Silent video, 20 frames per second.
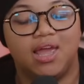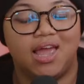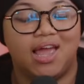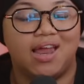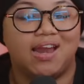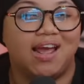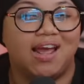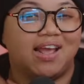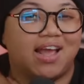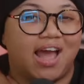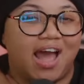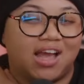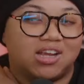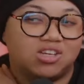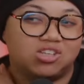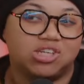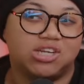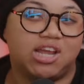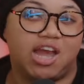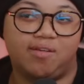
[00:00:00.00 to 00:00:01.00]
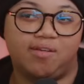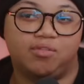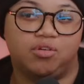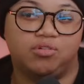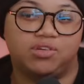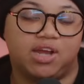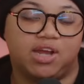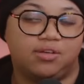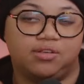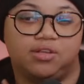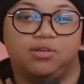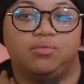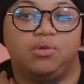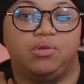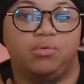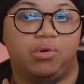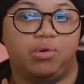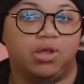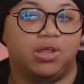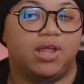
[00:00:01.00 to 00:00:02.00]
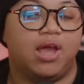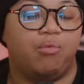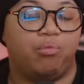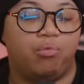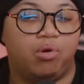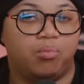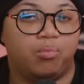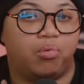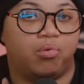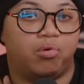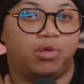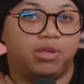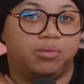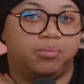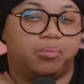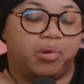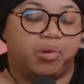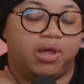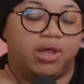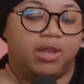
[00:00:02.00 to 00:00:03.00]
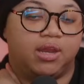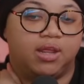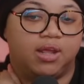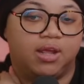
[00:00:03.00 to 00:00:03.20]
And I actually have no doubt that we will at one point, but